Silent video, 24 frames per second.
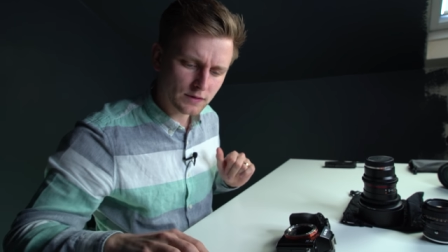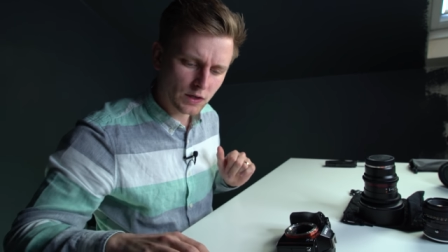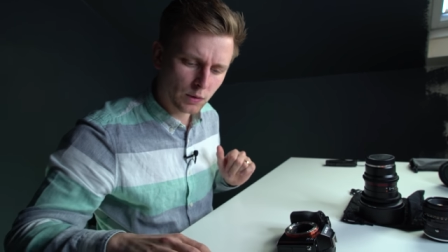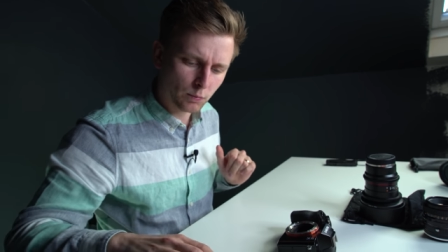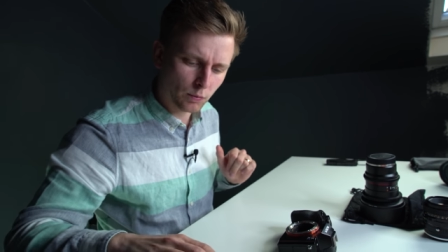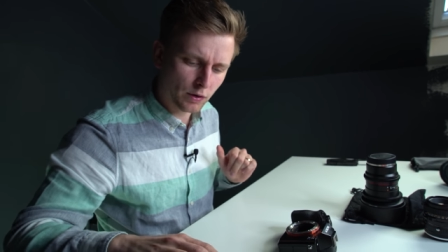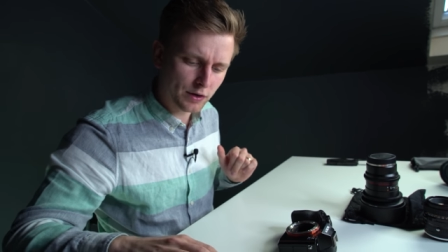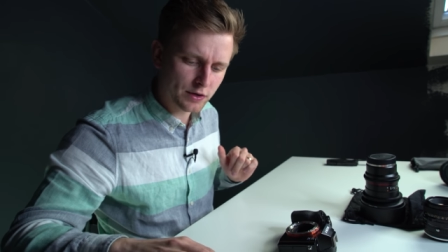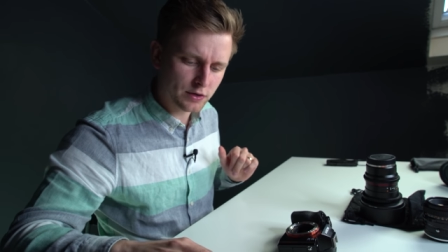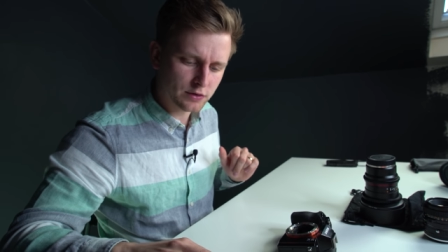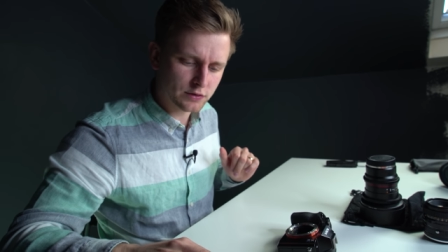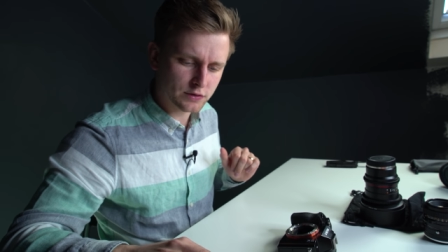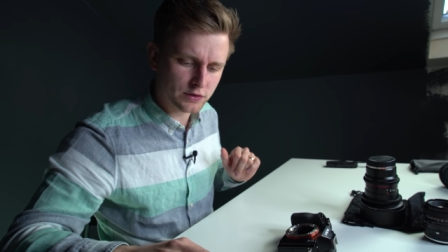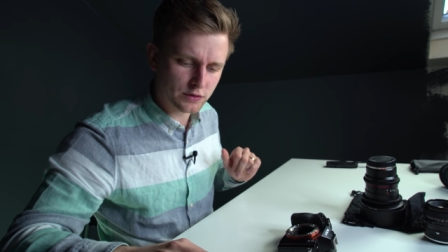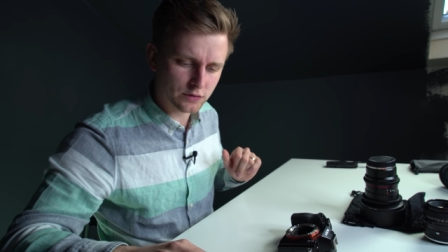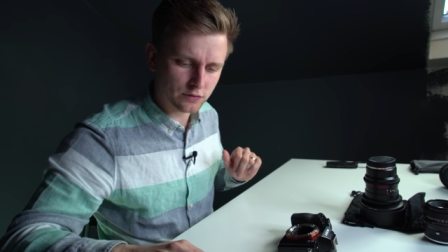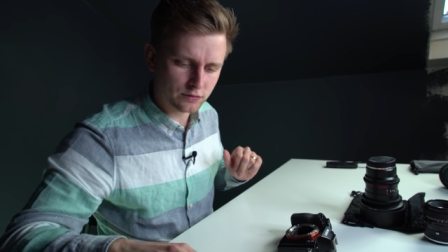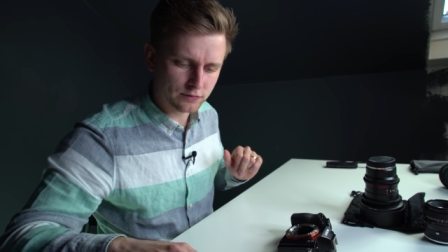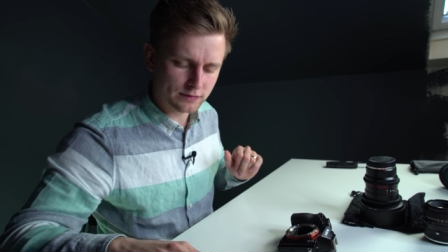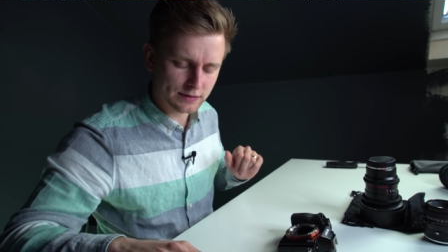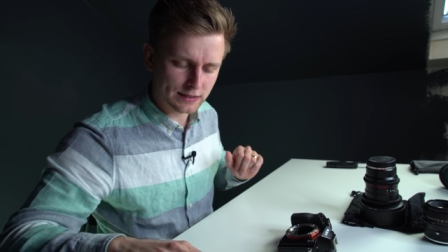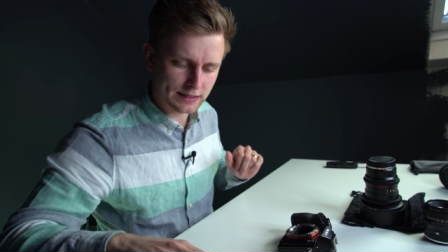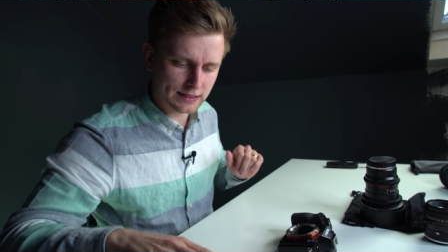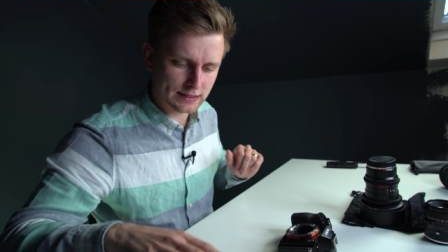what you
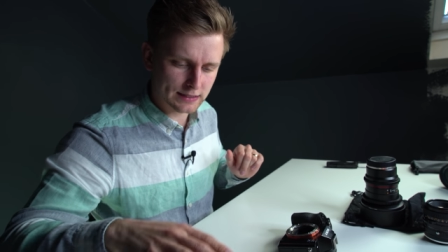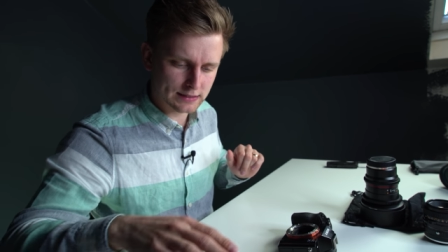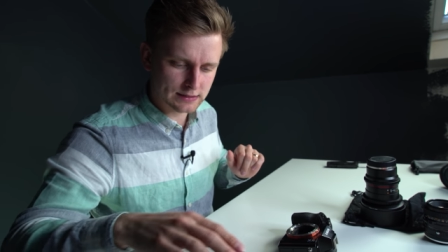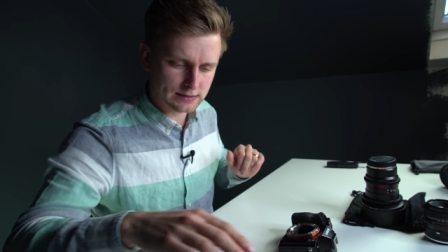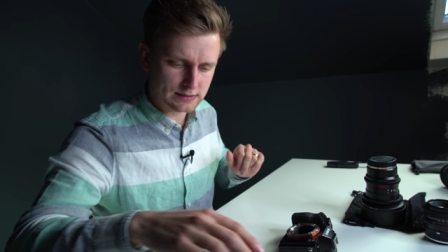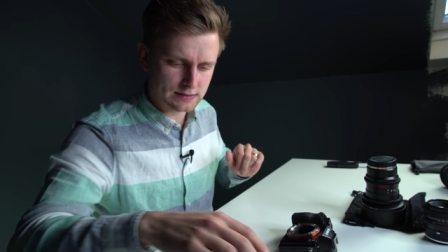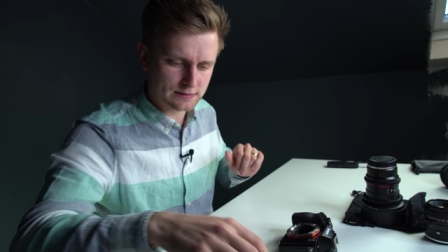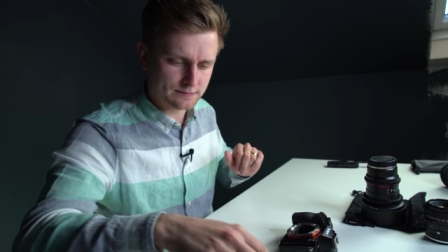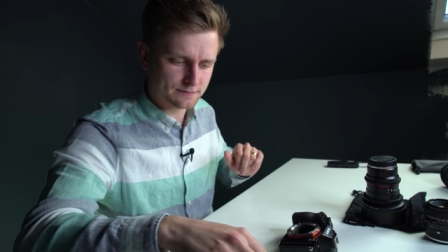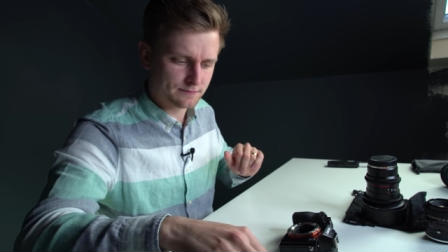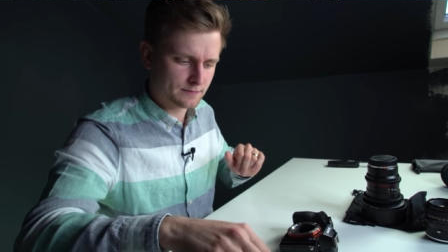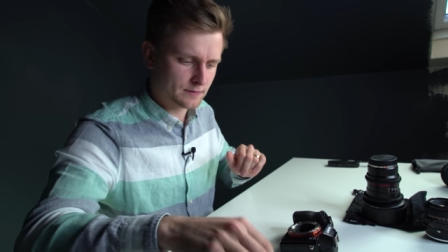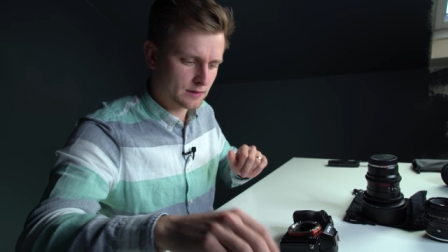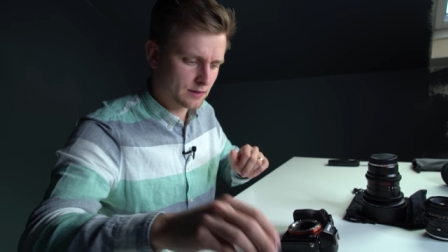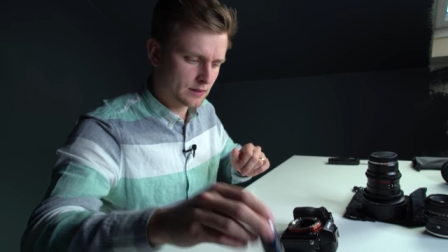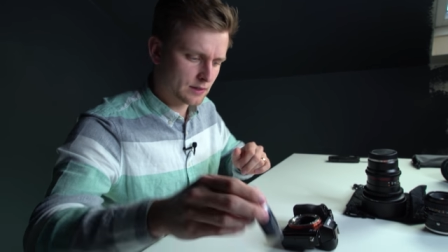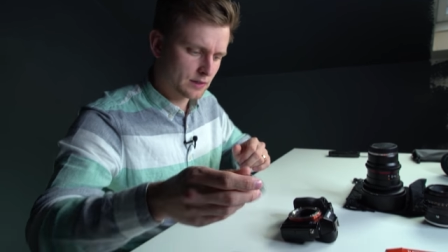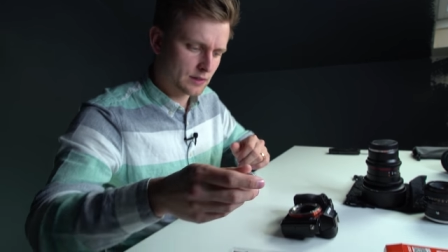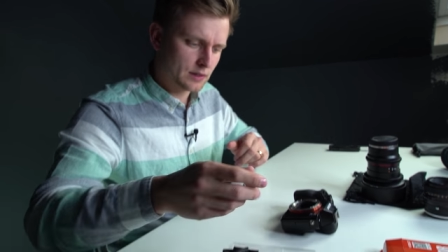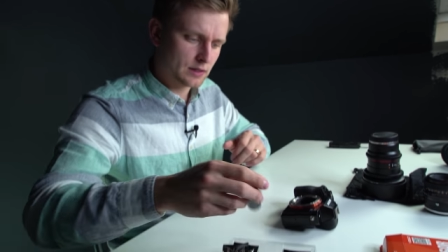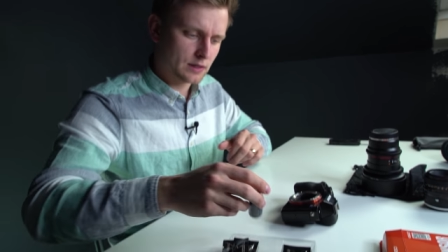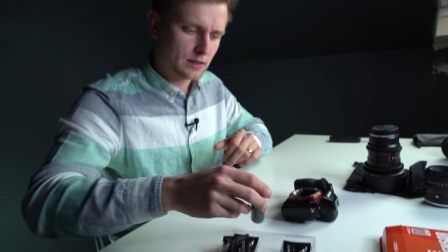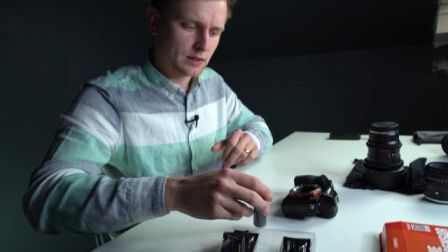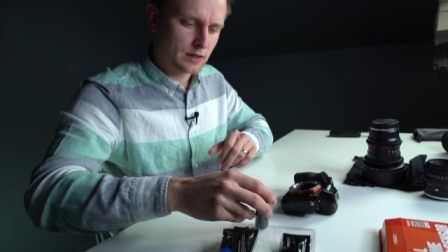do is,
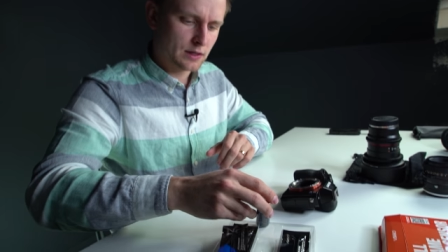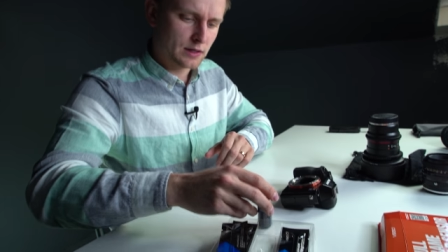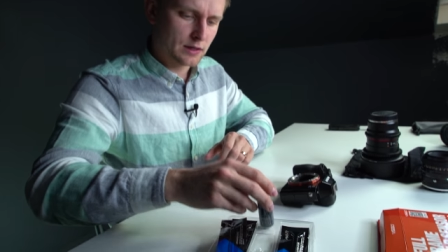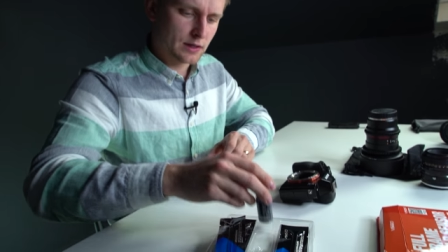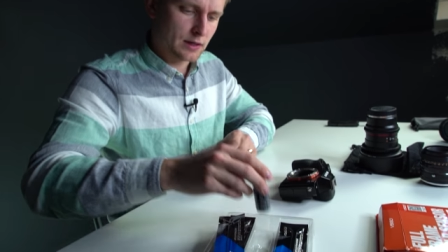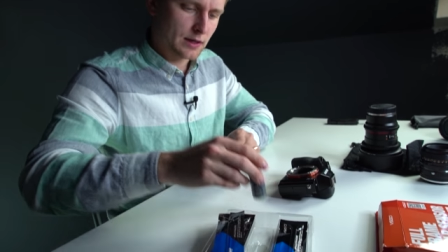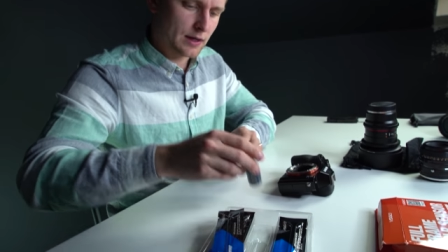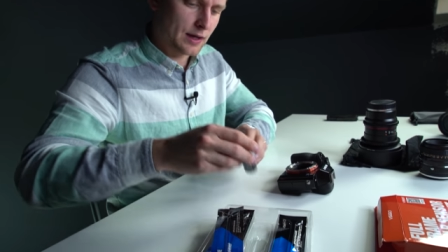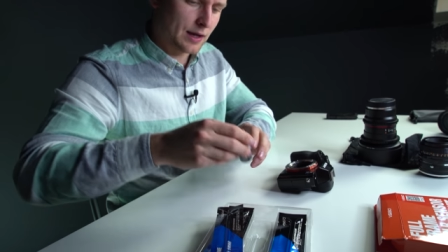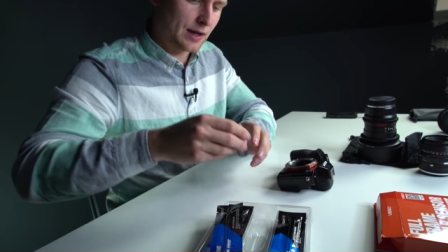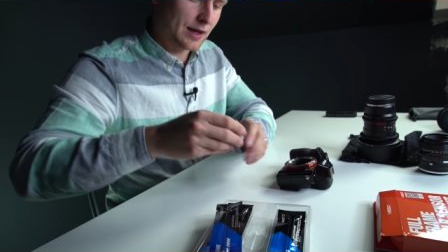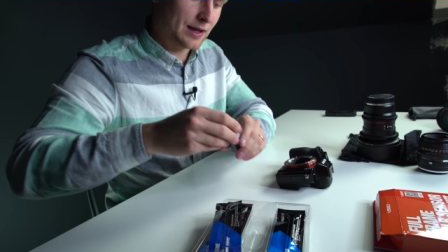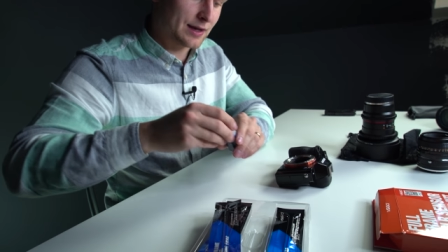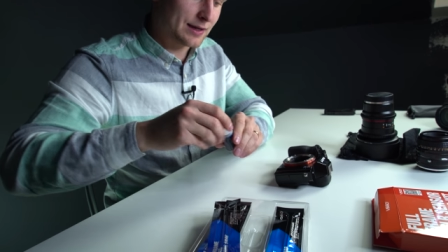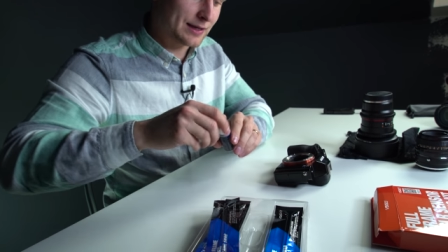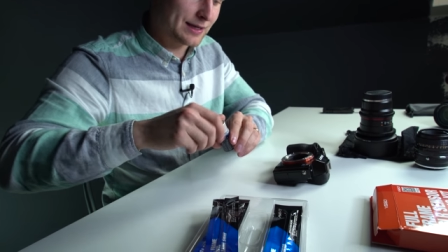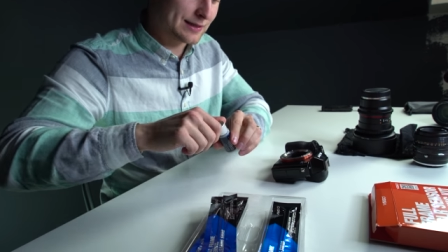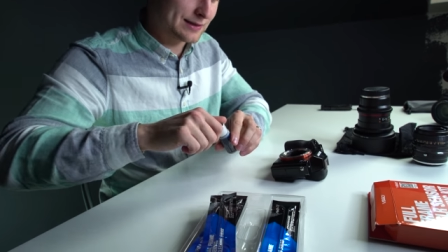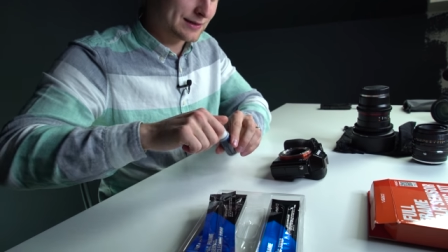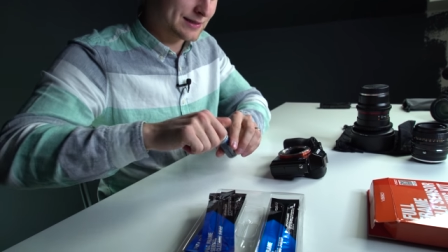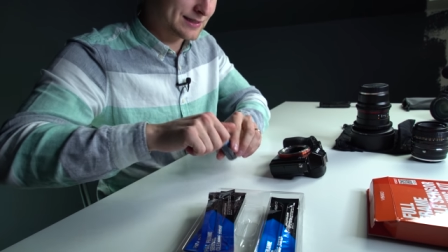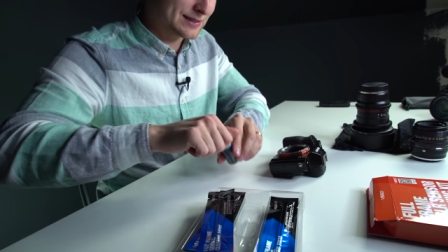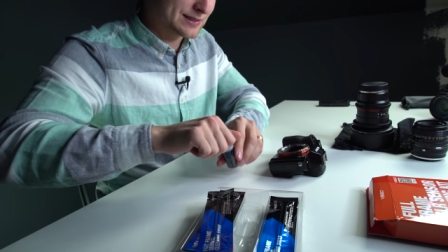I'll get